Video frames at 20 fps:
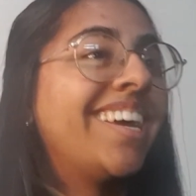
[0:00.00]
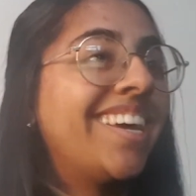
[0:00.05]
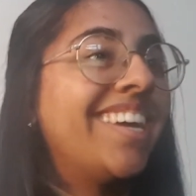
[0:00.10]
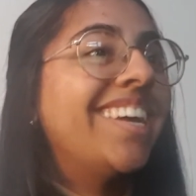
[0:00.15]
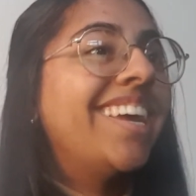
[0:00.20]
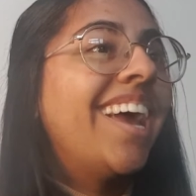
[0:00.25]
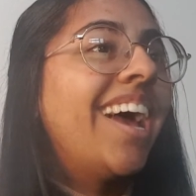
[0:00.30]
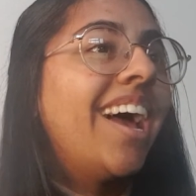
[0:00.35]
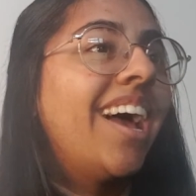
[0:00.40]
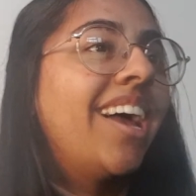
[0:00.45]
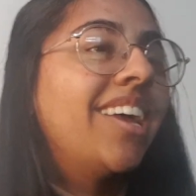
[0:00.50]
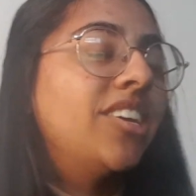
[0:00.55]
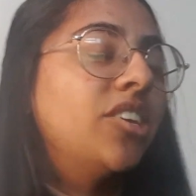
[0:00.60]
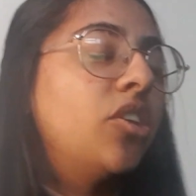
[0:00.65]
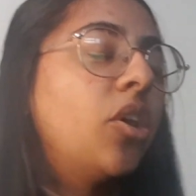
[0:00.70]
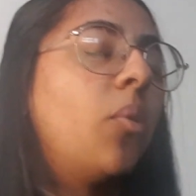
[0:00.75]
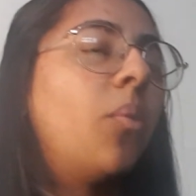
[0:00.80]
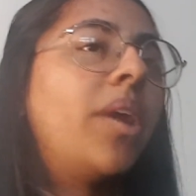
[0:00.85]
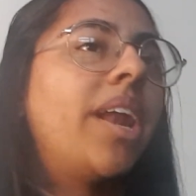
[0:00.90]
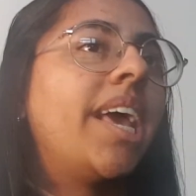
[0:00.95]
Yeah, you
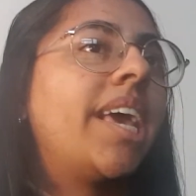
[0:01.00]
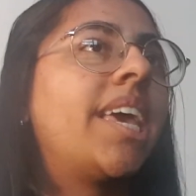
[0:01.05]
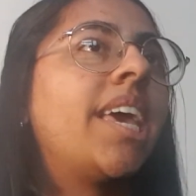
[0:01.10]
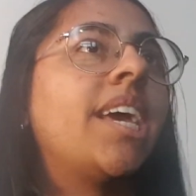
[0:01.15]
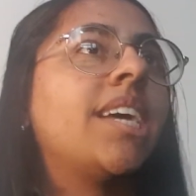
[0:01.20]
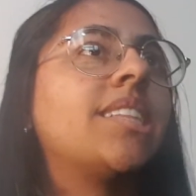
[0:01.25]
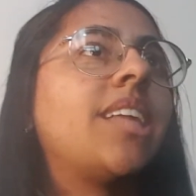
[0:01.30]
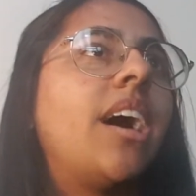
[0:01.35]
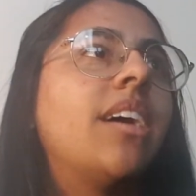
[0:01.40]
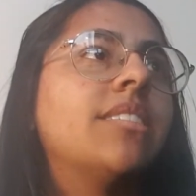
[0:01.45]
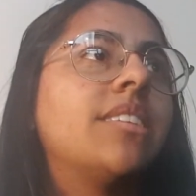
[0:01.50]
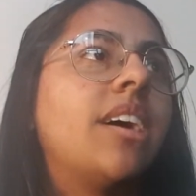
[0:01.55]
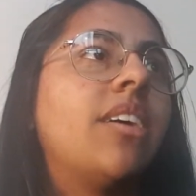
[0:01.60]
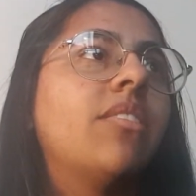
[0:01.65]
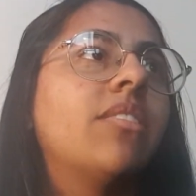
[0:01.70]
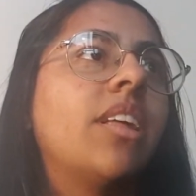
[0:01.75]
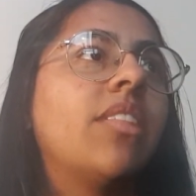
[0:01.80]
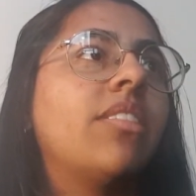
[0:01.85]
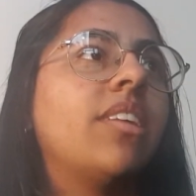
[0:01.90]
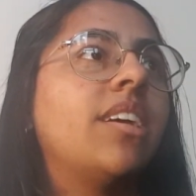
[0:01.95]
don't want to kick that
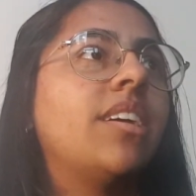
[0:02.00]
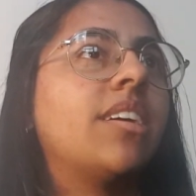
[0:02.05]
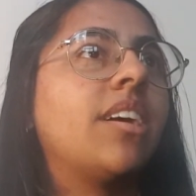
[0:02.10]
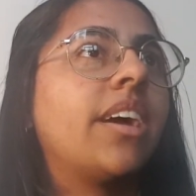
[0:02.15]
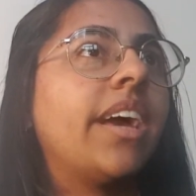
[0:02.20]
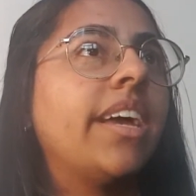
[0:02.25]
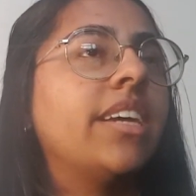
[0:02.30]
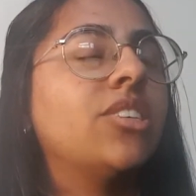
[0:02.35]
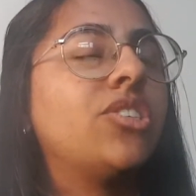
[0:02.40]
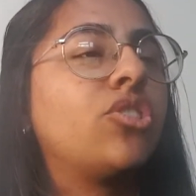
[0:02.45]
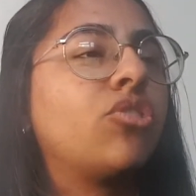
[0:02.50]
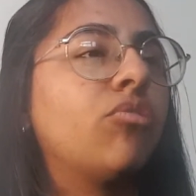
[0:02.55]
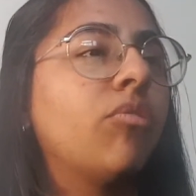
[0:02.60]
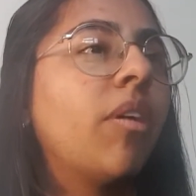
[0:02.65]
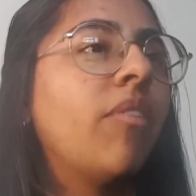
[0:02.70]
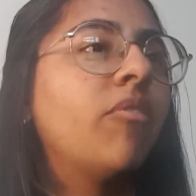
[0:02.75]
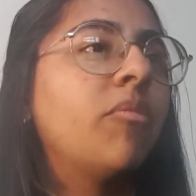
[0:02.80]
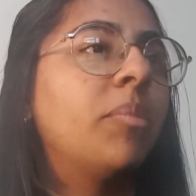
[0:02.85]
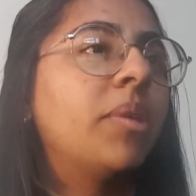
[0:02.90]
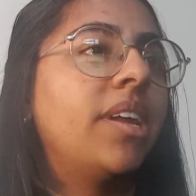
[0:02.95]
down and think, okay, screw
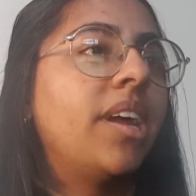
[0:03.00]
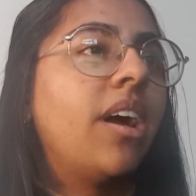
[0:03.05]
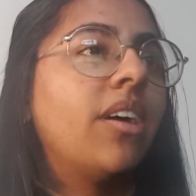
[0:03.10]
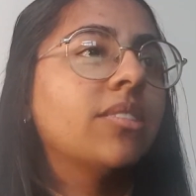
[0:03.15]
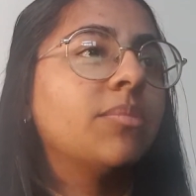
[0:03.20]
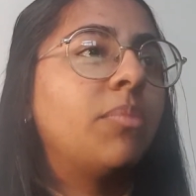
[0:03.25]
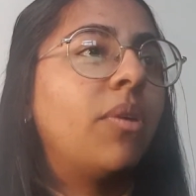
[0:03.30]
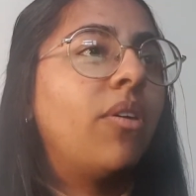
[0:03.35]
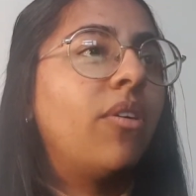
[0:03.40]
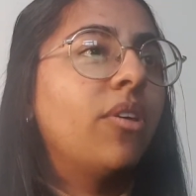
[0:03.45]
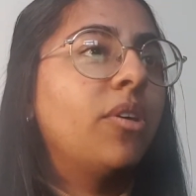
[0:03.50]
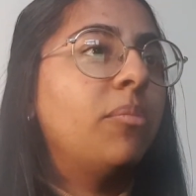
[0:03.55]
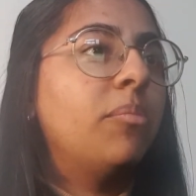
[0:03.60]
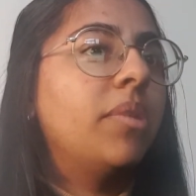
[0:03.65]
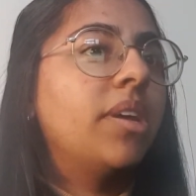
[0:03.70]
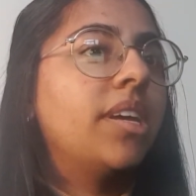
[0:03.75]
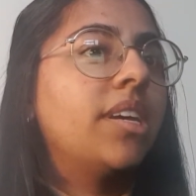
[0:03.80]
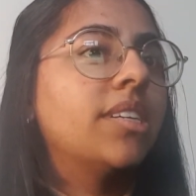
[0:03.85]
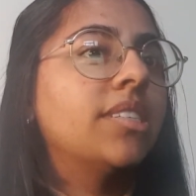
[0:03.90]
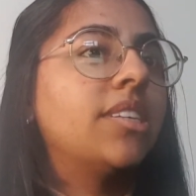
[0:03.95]
everybody else behind
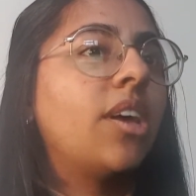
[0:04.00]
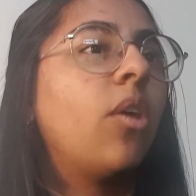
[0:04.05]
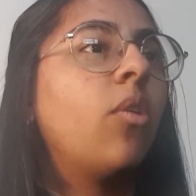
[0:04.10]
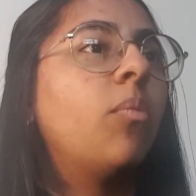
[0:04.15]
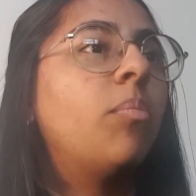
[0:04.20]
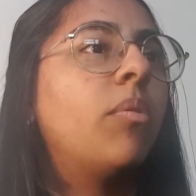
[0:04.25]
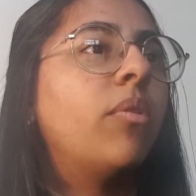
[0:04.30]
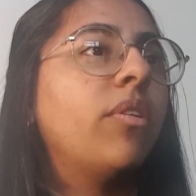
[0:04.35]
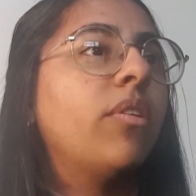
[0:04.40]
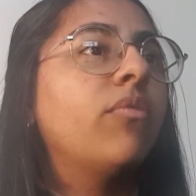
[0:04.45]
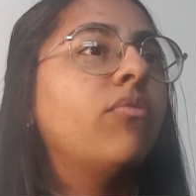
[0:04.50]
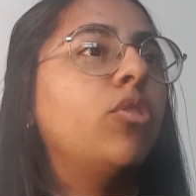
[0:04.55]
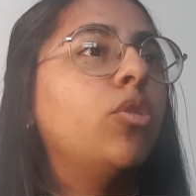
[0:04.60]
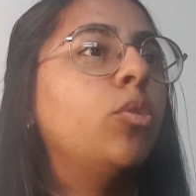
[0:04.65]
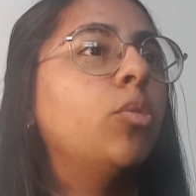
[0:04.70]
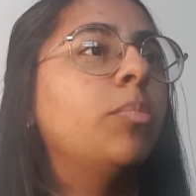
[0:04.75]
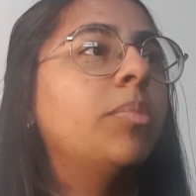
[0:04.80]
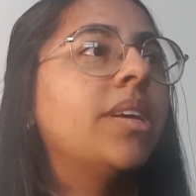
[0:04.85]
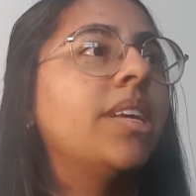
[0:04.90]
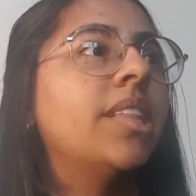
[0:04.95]
me, because the whole point of
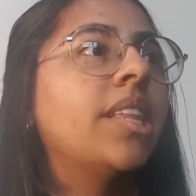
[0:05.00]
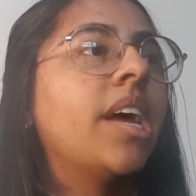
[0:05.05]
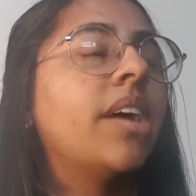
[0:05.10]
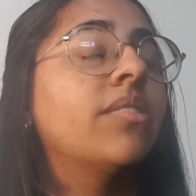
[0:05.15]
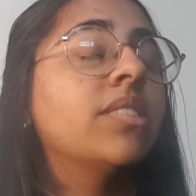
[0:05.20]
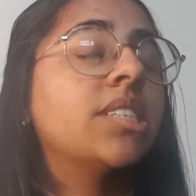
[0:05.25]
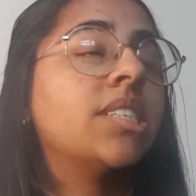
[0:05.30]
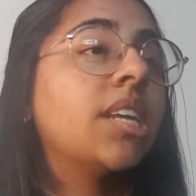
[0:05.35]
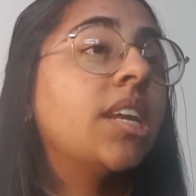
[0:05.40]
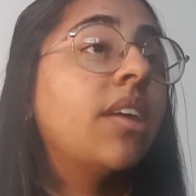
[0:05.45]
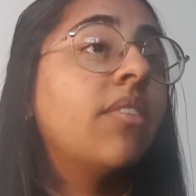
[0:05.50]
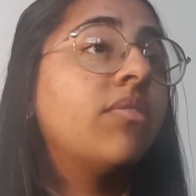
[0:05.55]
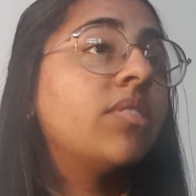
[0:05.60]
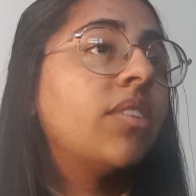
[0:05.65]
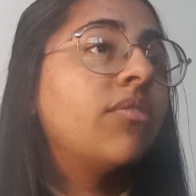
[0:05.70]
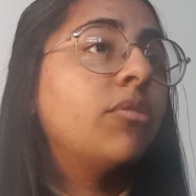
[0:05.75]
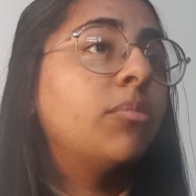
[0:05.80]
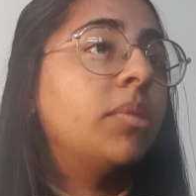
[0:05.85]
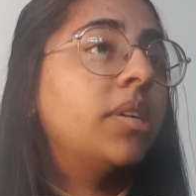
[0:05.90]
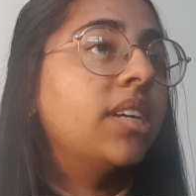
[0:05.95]
you being there is to lift
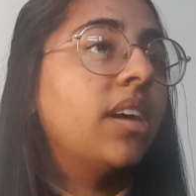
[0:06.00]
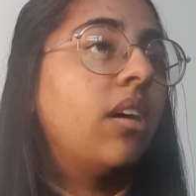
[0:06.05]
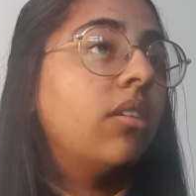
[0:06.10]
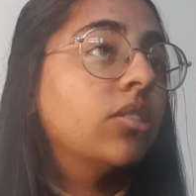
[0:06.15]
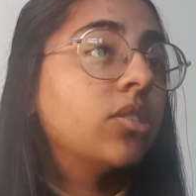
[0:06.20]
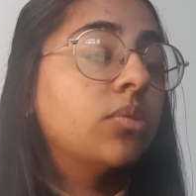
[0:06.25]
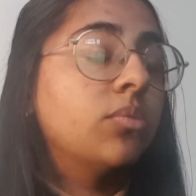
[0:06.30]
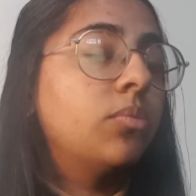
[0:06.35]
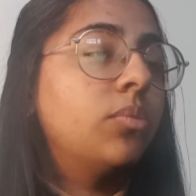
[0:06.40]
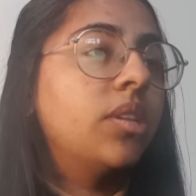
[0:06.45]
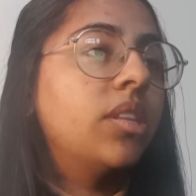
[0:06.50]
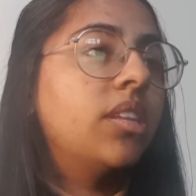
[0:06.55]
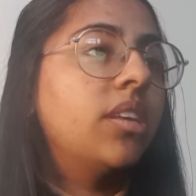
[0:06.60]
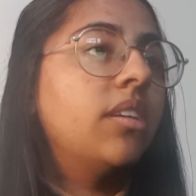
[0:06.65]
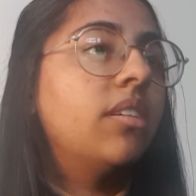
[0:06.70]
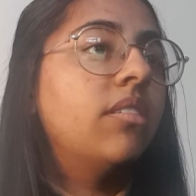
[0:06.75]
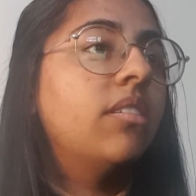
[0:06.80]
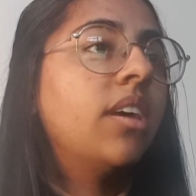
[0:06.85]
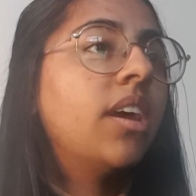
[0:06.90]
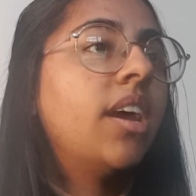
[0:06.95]
everybody else up with
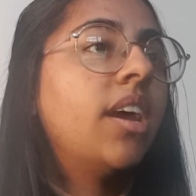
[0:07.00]
you.